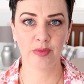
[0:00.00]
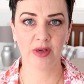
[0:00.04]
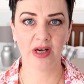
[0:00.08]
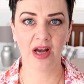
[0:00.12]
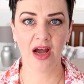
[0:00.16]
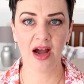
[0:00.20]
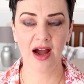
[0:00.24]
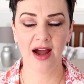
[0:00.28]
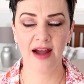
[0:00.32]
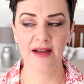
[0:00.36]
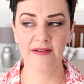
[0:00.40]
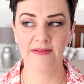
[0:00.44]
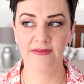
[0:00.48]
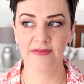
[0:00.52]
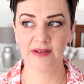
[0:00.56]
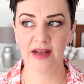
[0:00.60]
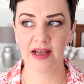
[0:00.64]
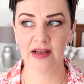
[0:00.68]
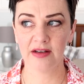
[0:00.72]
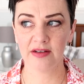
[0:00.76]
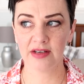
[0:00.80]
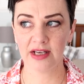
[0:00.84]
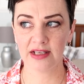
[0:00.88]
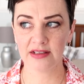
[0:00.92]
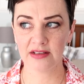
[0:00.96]
but I
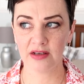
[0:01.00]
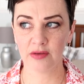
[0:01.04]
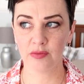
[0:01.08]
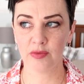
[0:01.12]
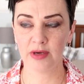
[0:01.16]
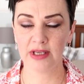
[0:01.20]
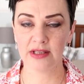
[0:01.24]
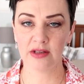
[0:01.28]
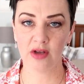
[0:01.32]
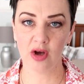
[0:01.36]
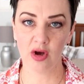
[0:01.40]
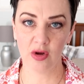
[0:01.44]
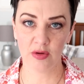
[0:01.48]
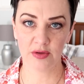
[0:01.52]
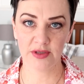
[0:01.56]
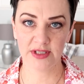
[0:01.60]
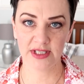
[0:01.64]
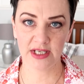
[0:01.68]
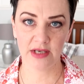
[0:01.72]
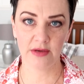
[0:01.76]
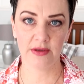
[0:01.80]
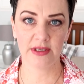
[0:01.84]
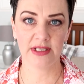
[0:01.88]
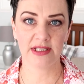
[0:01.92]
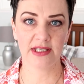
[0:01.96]
found as I read the whole
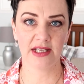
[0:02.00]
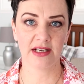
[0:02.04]
series